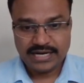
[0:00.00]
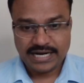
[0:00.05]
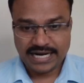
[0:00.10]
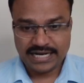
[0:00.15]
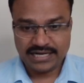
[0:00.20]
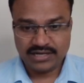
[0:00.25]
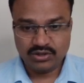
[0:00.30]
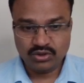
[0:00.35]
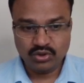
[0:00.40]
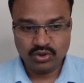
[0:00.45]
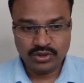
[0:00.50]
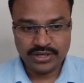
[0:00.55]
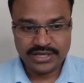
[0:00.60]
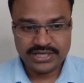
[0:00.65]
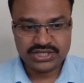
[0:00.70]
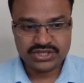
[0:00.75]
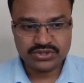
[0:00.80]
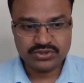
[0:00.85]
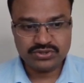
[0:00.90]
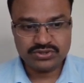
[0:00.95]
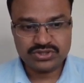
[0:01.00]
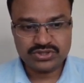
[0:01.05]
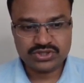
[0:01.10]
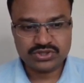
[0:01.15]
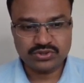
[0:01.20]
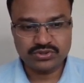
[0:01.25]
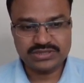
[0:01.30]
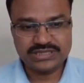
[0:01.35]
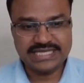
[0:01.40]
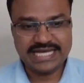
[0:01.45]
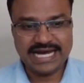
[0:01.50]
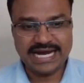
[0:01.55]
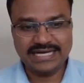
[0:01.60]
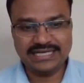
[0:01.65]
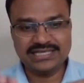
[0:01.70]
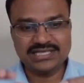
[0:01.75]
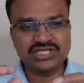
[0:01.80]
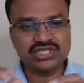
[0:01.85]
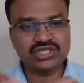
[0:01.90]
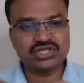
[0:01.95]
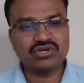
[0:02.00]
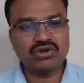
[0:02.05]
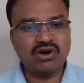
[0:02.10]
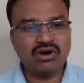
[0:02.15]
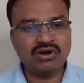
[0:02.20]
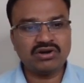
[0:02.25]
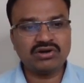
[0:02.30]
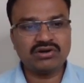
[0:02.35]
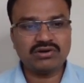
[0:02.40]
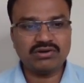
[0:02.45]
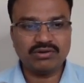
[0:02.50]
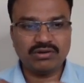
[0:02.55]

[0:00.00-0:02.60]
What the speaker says: And low ratio shows that the stock